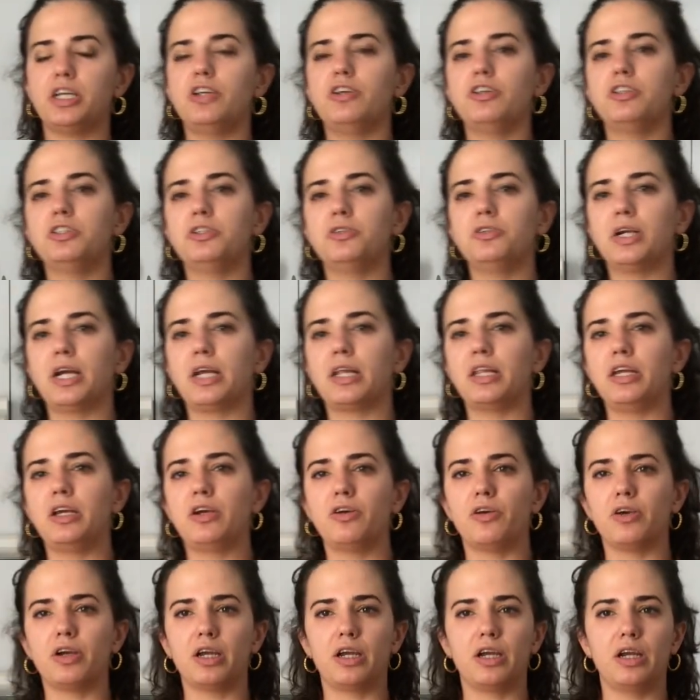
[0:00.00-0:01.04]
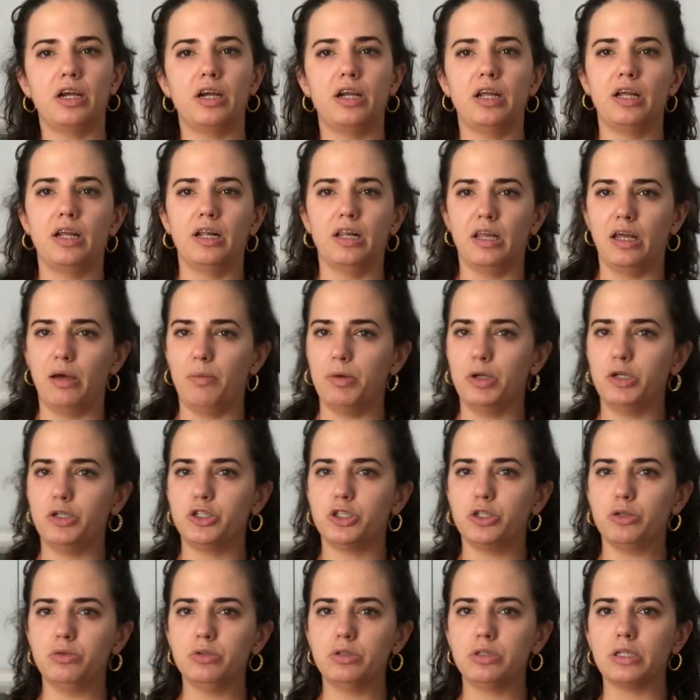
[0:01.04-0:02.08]
you're directly cooking it in lemon
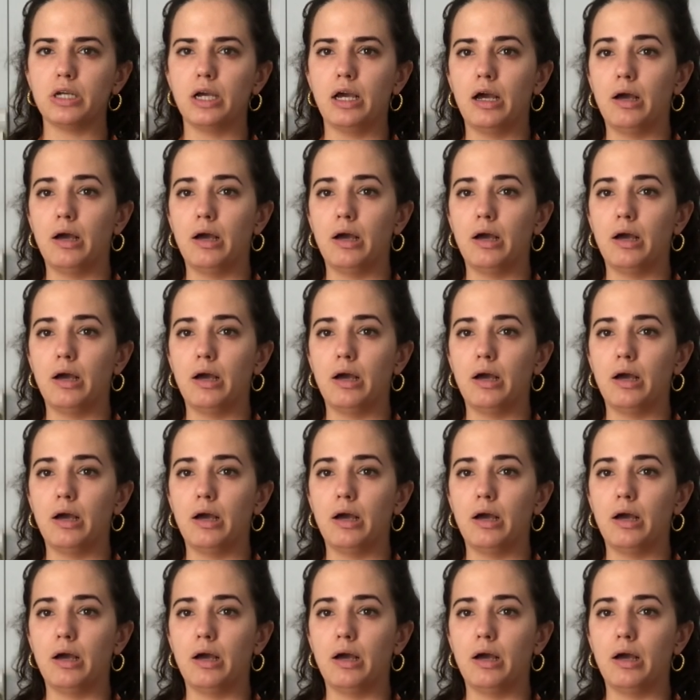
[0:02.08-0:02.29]
juice,